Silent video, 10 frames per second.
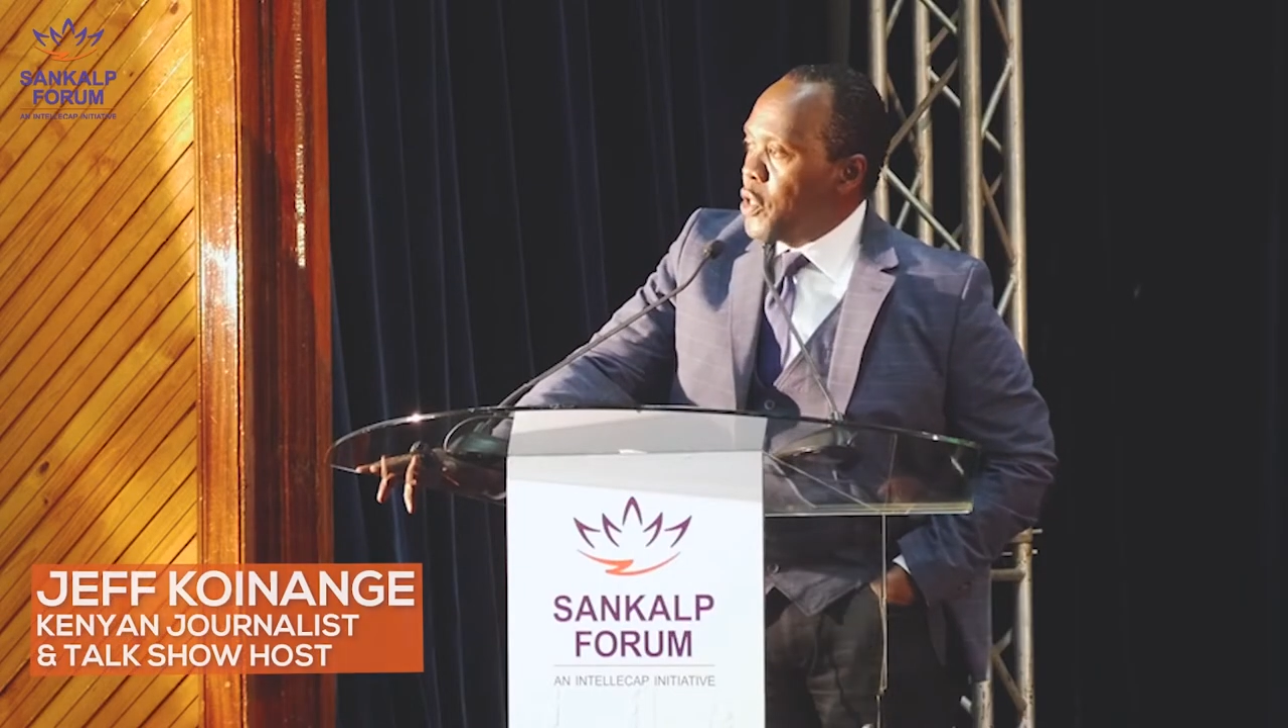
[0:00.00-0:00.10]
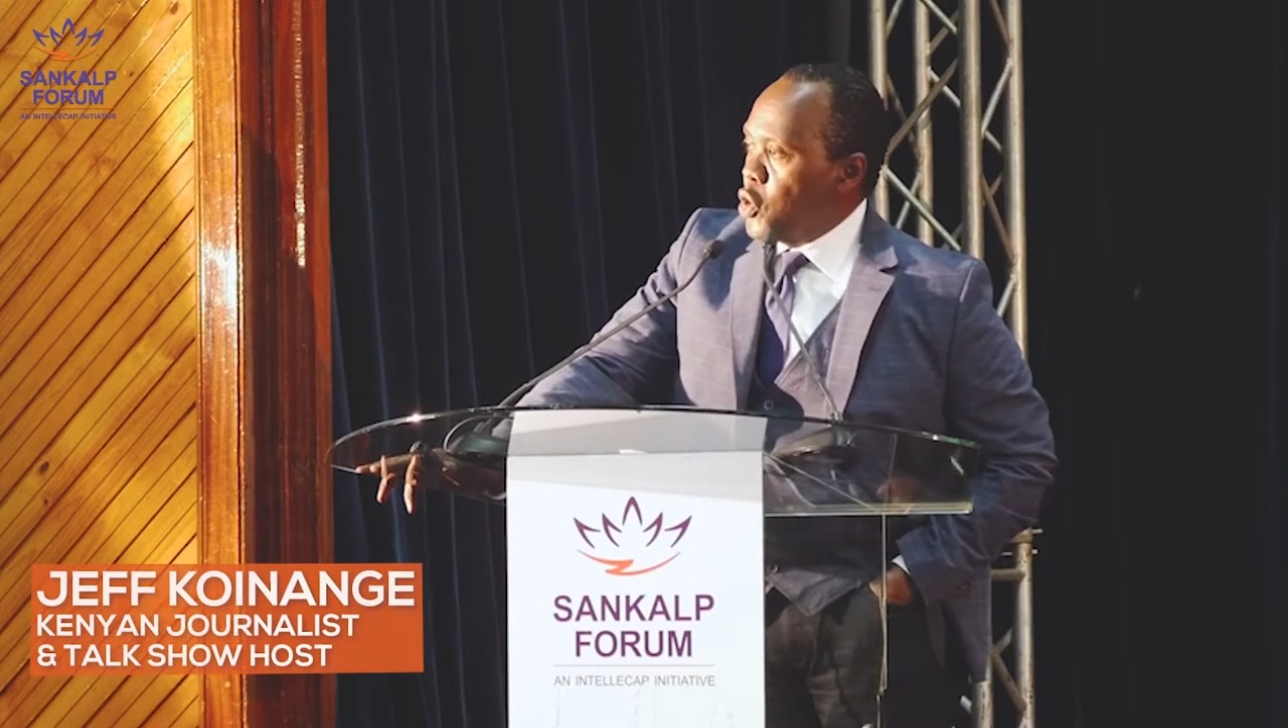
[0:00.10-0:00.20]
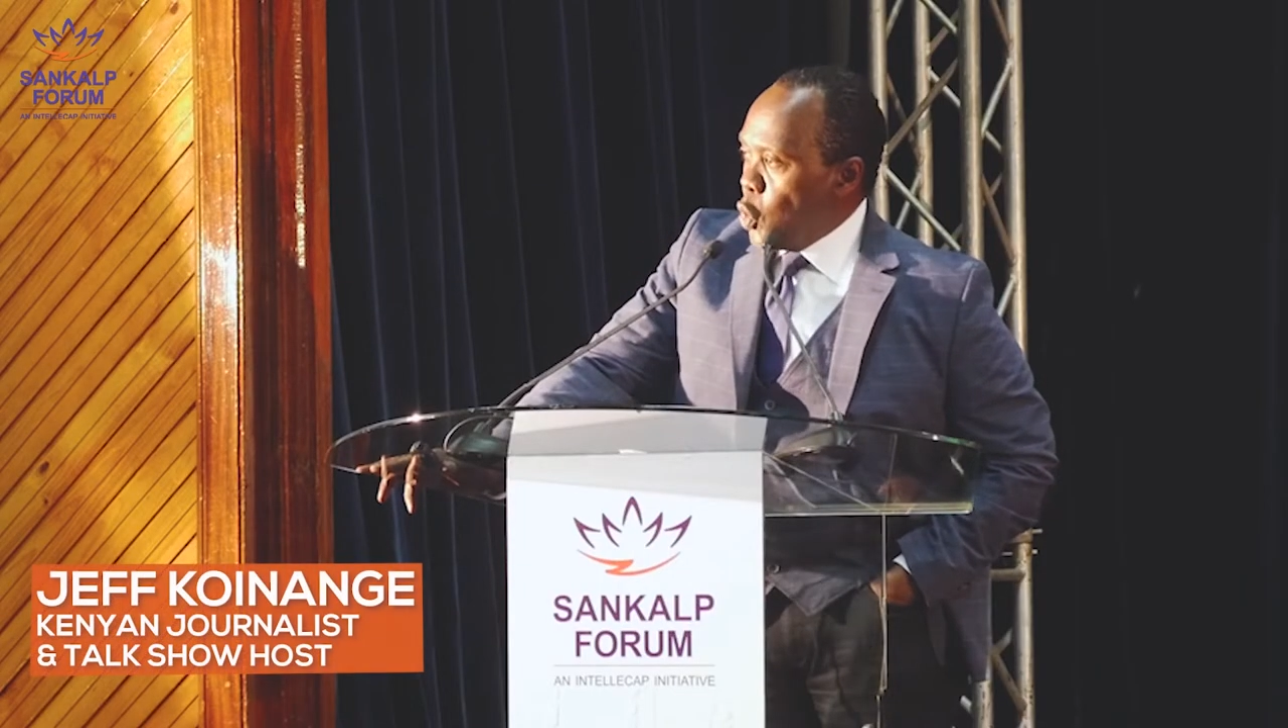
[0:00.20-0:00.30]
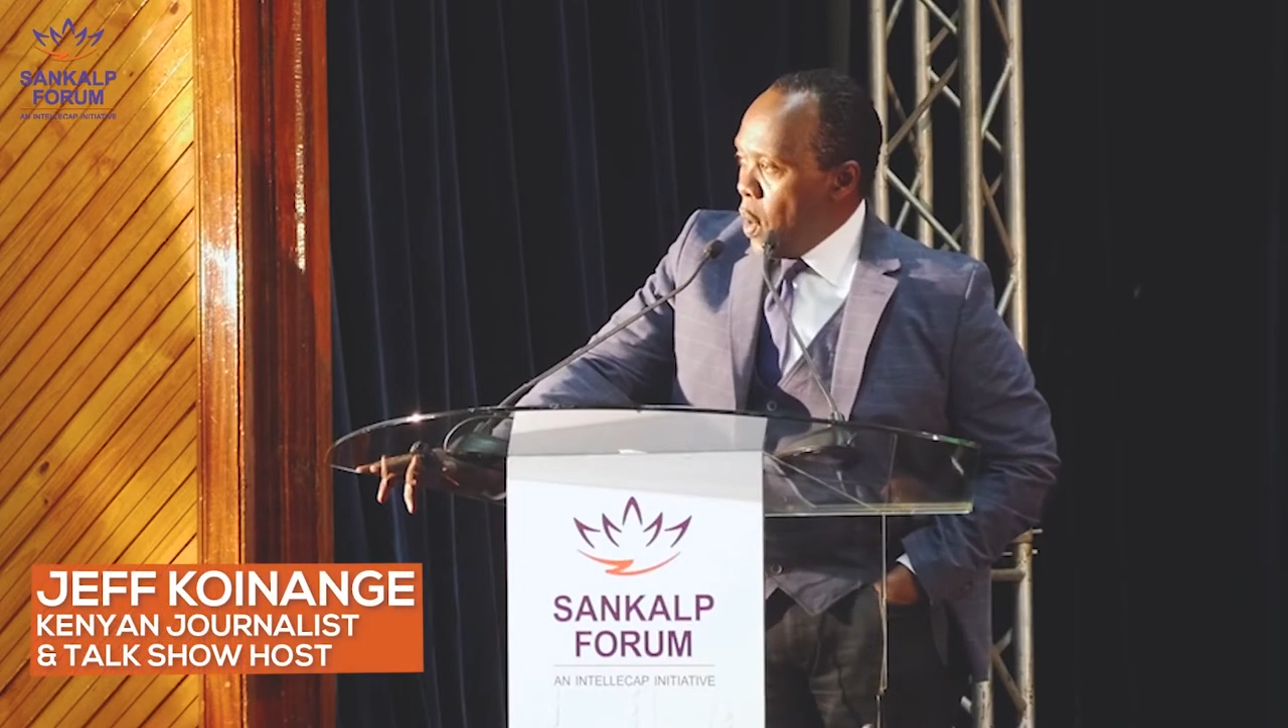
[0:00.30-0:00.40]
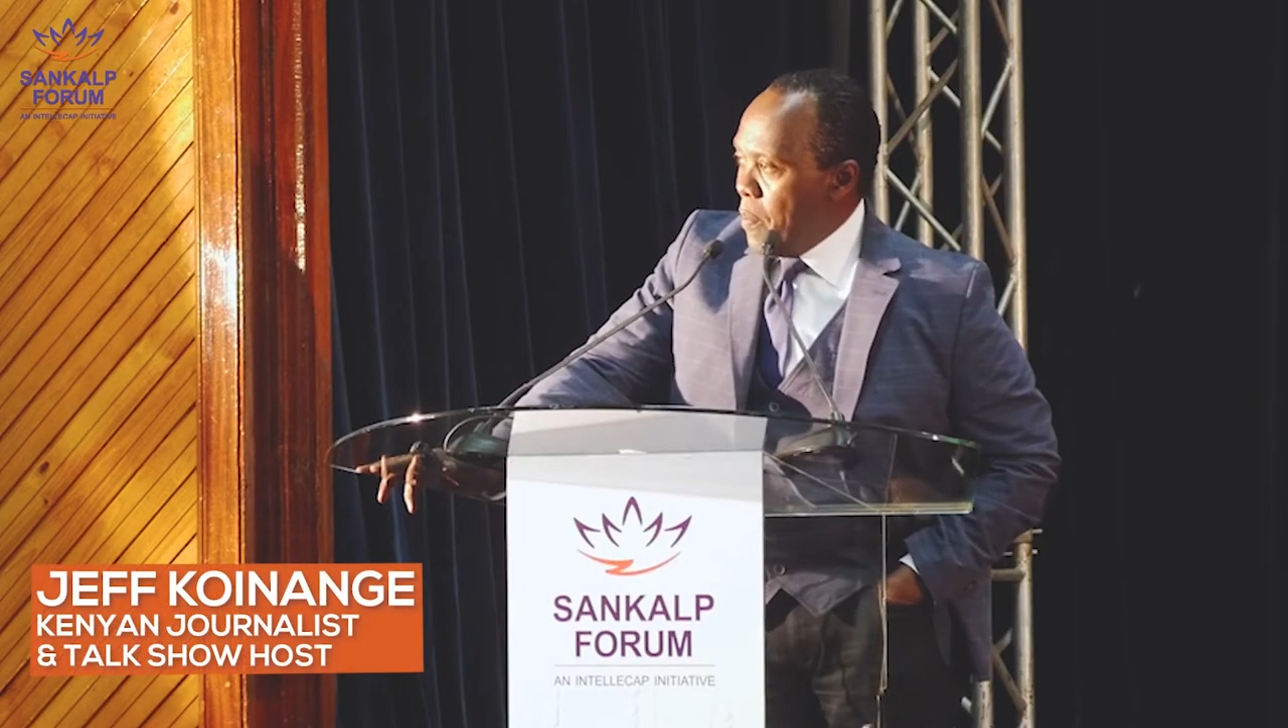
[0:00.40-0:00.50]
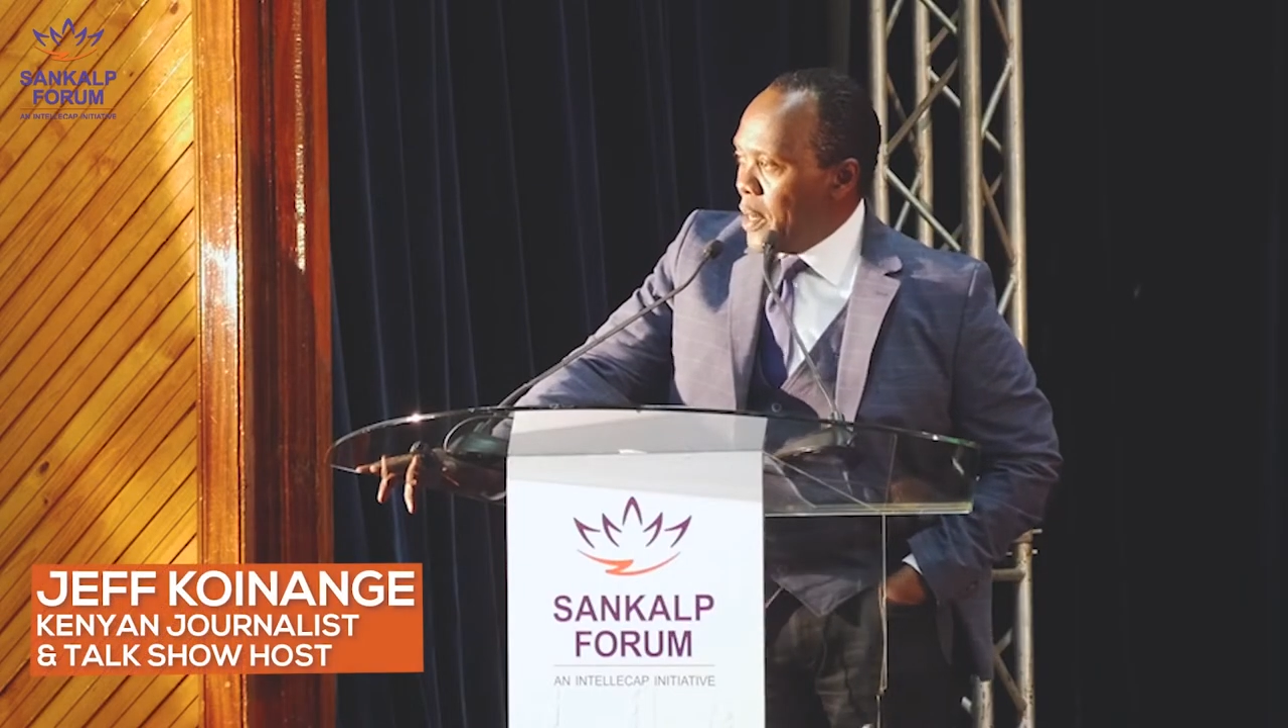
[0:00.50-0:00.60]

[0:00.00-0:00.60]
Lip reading: to do it